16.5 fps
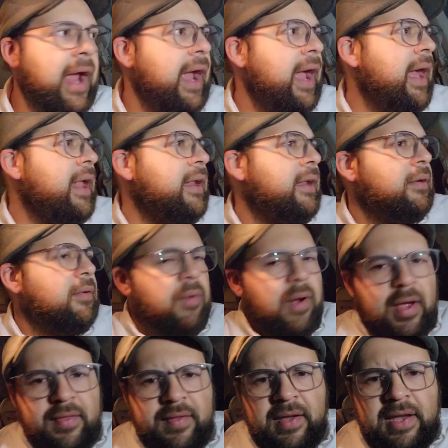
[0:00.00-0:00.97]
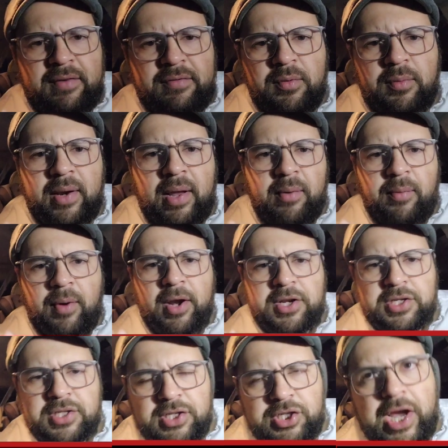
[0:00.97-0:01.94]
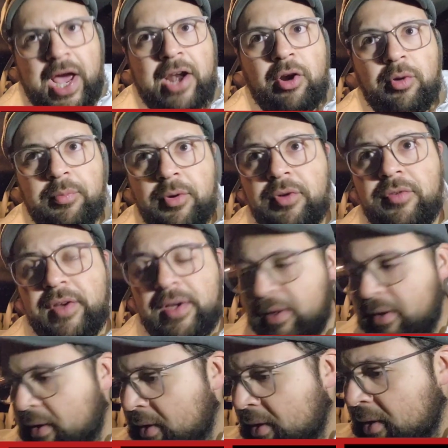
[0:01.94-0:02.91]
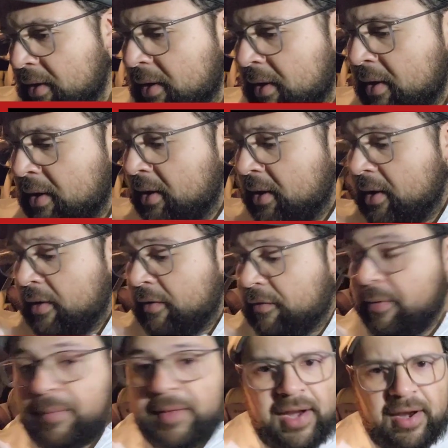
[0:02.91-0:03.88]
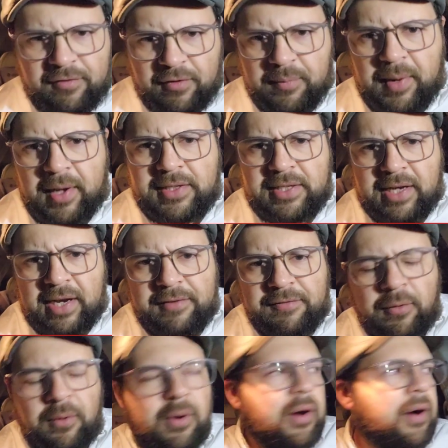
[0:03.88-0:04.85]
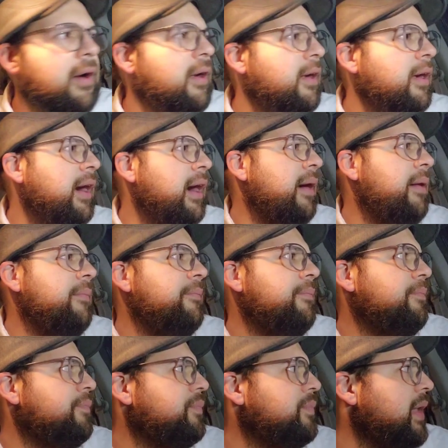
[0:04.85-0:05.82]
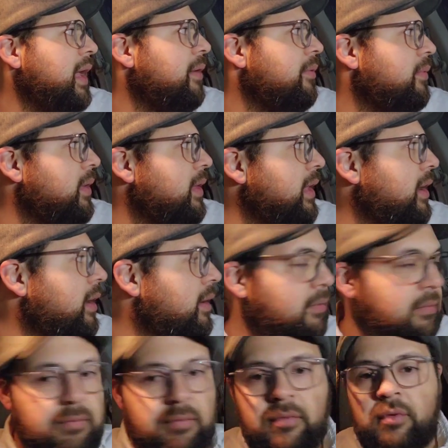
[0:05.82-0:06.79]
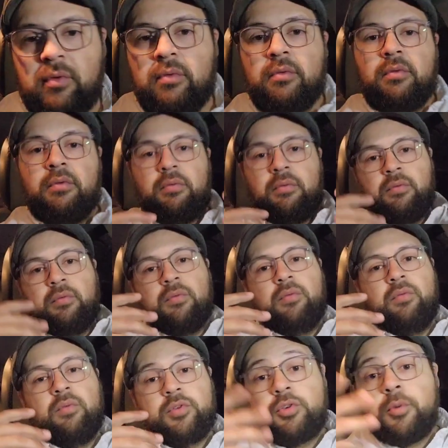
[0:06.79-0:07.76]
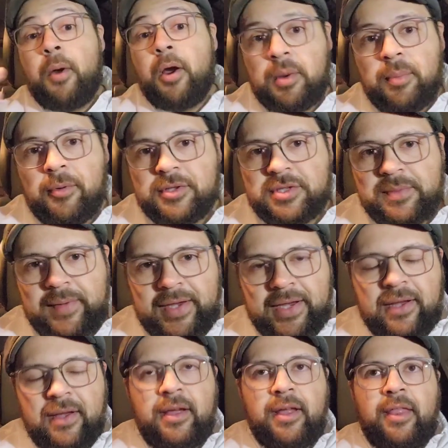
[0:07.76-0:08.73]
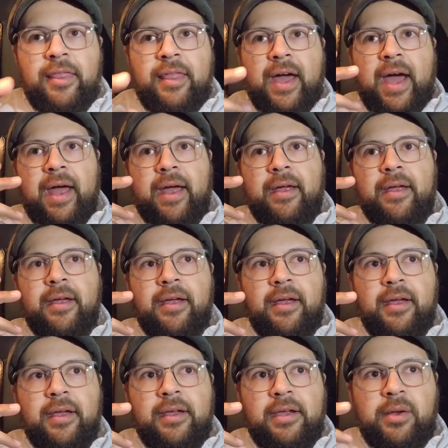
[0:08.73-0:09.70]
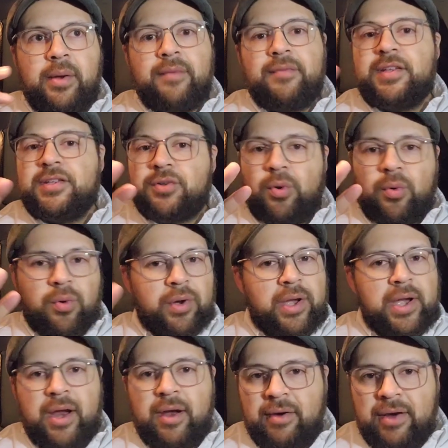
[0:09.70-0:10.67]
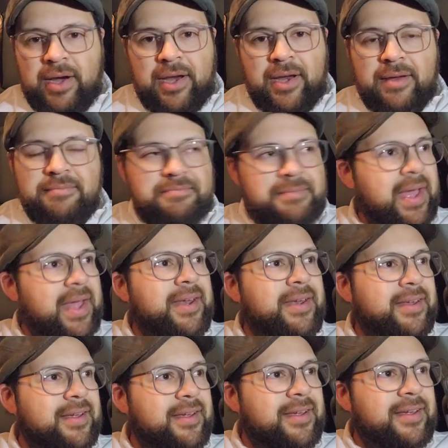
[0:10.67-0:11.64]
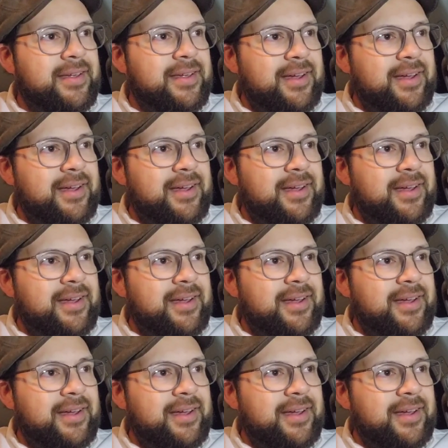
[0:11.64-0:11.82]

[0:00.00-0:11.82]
And I think even when I watched The Shadow movie from 1994, it really was remarkable to me that you have these ordinary men